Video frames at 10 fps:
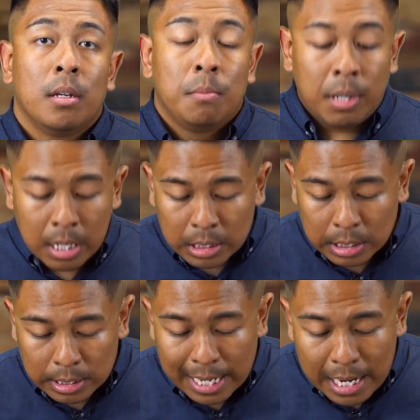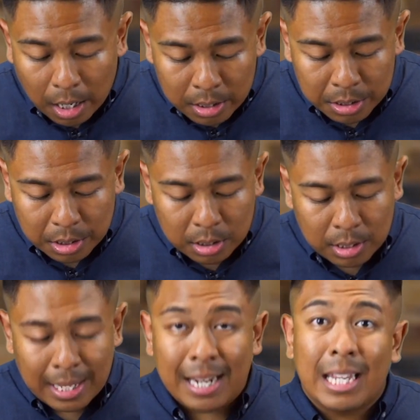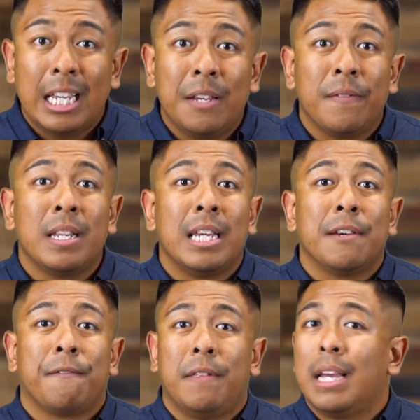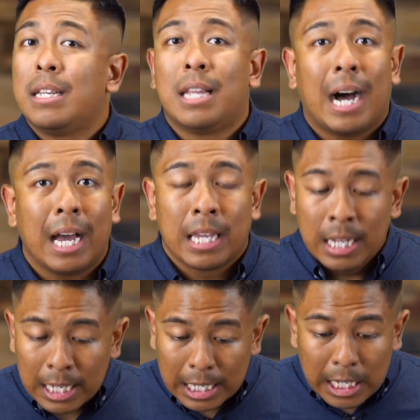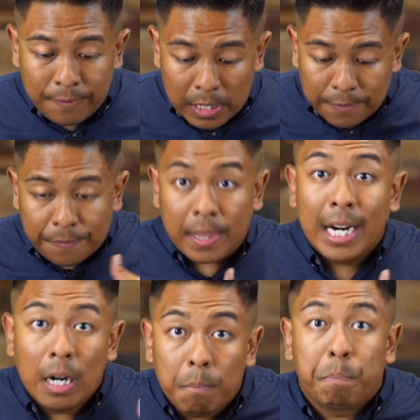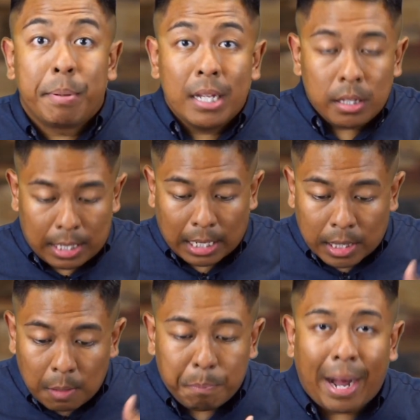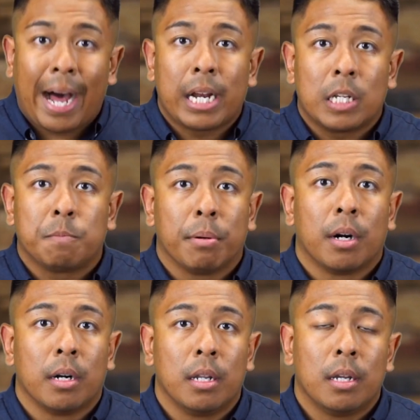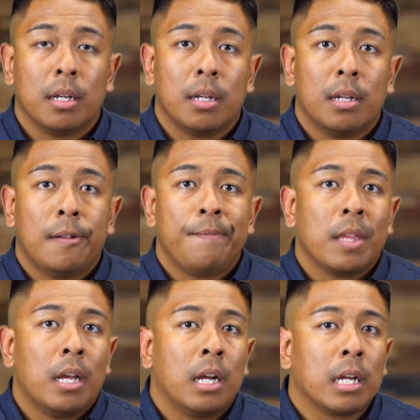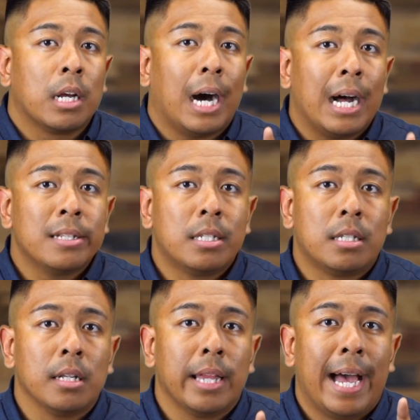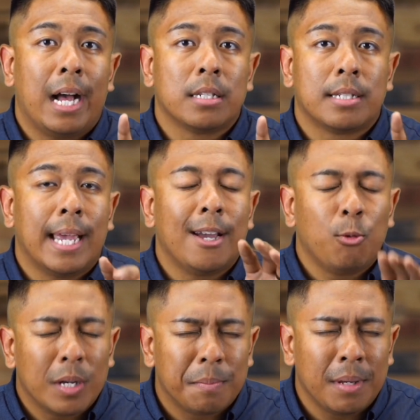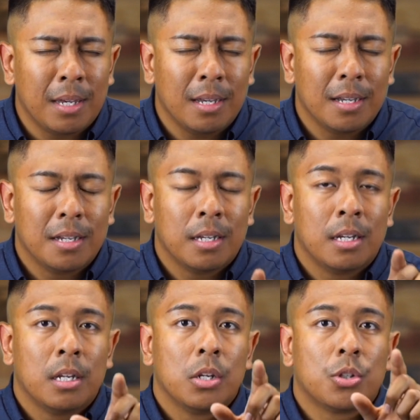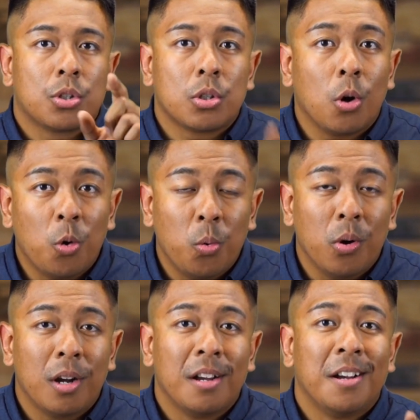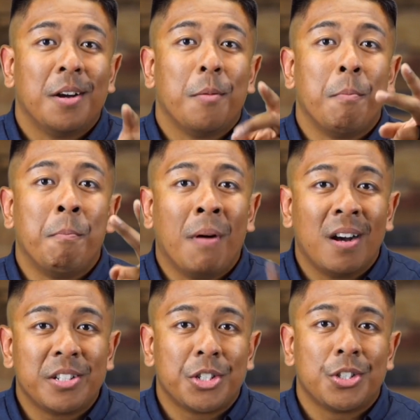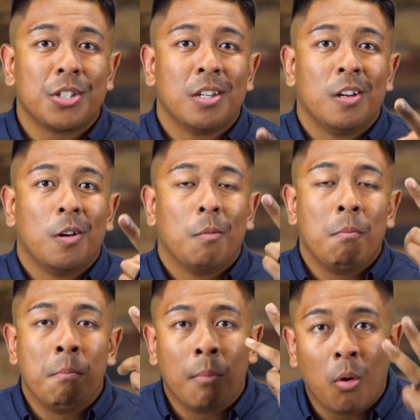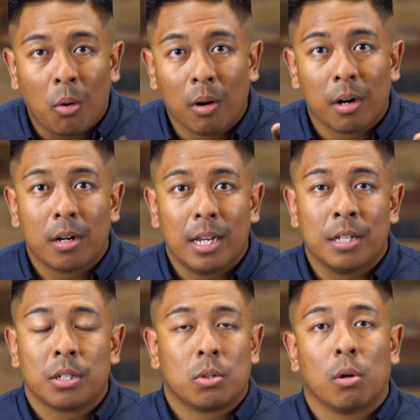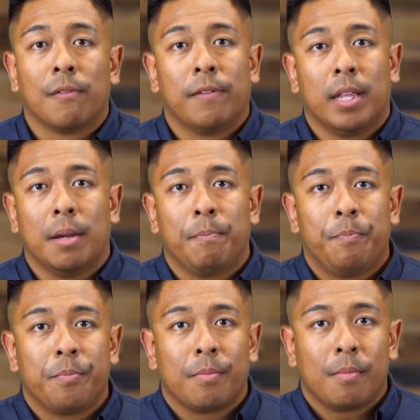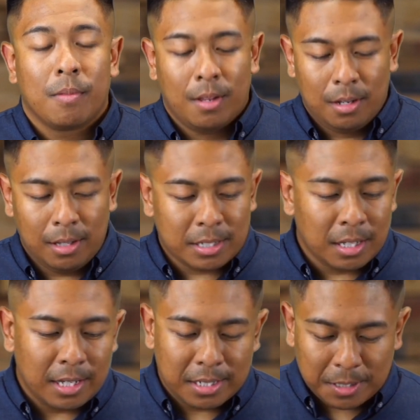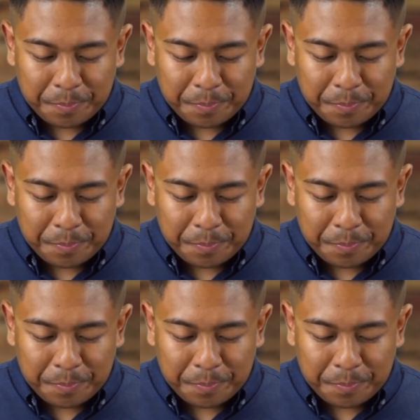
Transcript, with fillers: Because they understood that even if they die, even if their building, their bodies burn, God still has, say it with me, so much more in store for them. Listen to this.